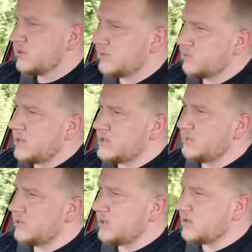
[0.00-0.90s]
The brakes are
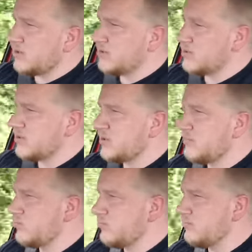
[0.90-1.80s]
pretty good.
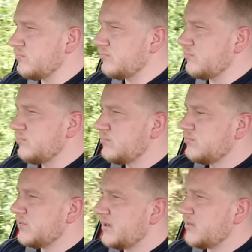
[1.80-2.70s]

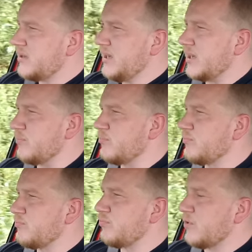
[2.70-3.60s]
I think it
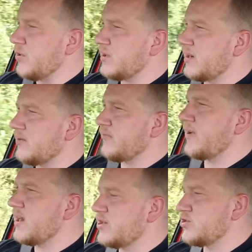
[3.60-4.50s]
broke in a
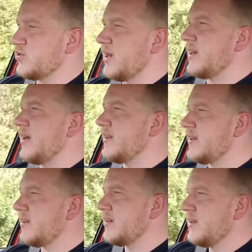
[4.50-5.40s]
fairly straight line
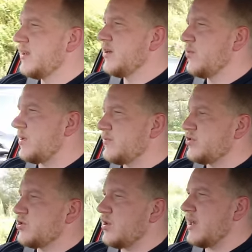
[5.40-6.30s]
then. We'll have
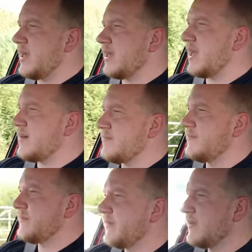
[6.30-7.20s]
to try it again.
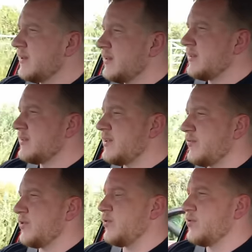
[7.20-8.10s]

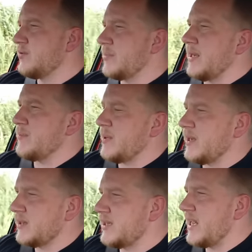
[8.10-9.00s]
Difficult me
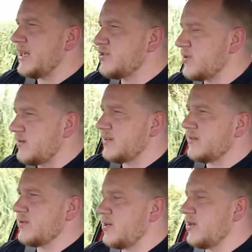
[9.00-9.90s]
being the lanes round here.
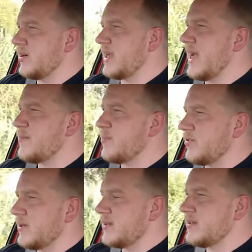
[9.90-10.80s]
We've got a lot of
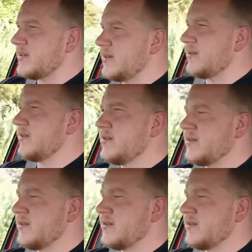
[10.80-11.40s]
camber in, so